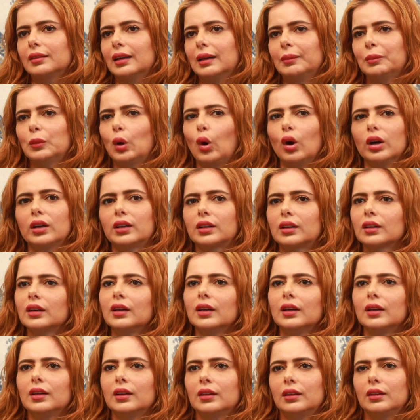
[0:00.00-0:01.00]
am not
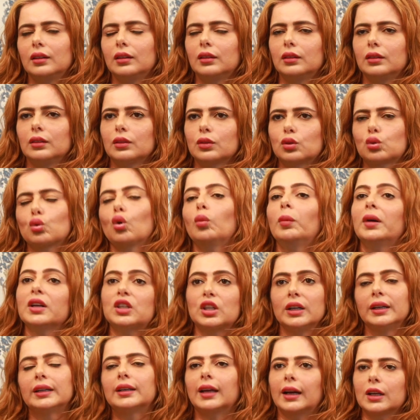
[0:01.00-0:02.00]
so
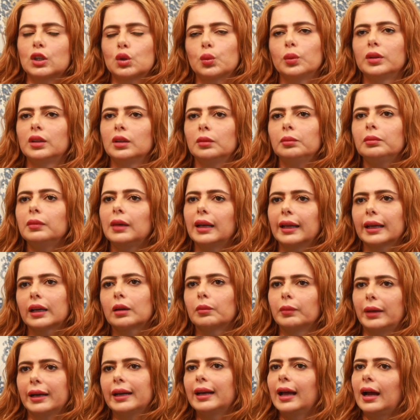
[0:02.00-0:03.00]
much in touch with him like
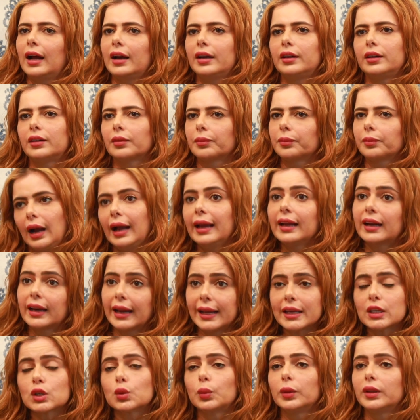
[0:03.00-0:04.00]
my dad. I
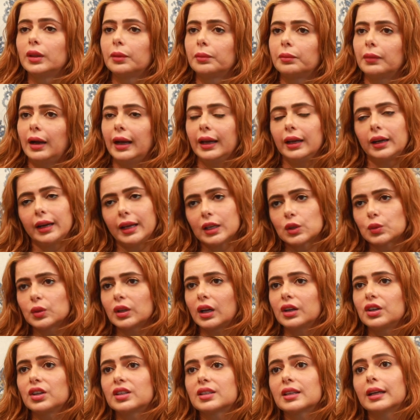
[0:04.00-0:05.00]
raced with him. I raced
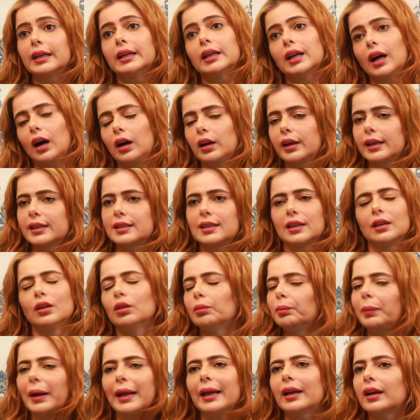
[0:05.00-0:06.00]
with Ajith sir in car racing.
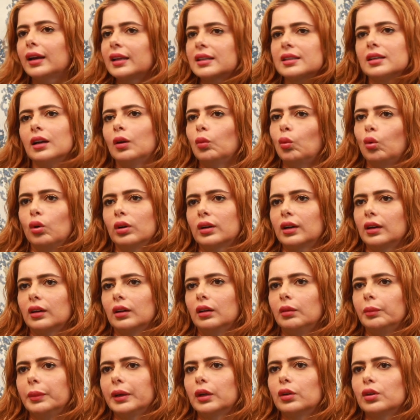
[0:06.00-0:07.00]
Bike racing, I vote
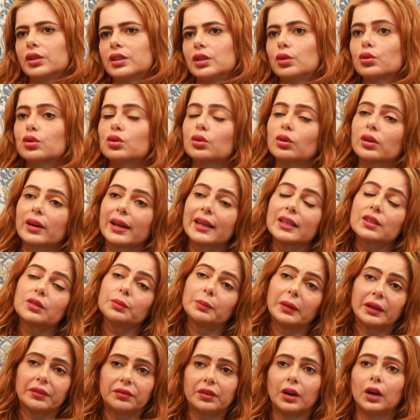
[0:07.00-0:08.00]
because I used to race
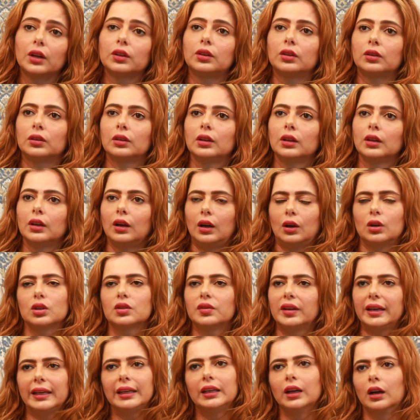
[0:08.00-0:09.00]
with my father. I
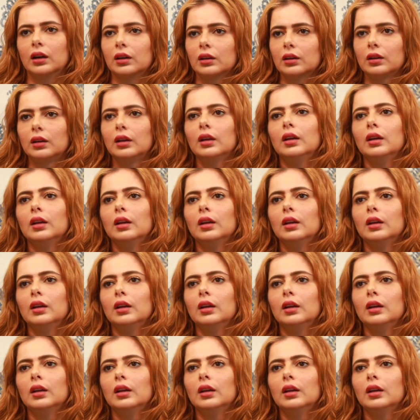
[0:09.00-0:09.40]
was very young.